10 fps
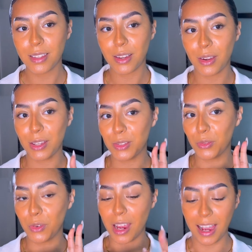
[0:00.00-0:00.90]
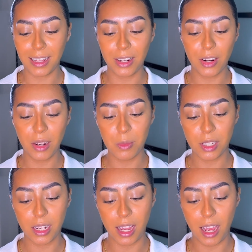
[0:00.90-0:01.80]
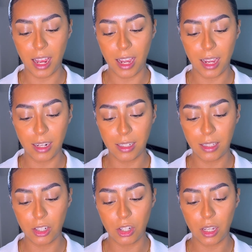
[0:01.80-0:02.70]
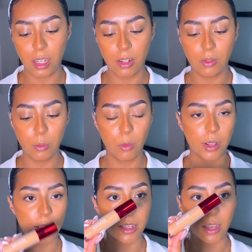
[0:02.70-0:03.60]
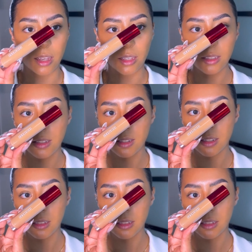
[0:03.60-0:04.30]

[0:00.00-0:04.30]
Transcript: Okay, so for highlighter, I'm just gonna add the shade from One Size.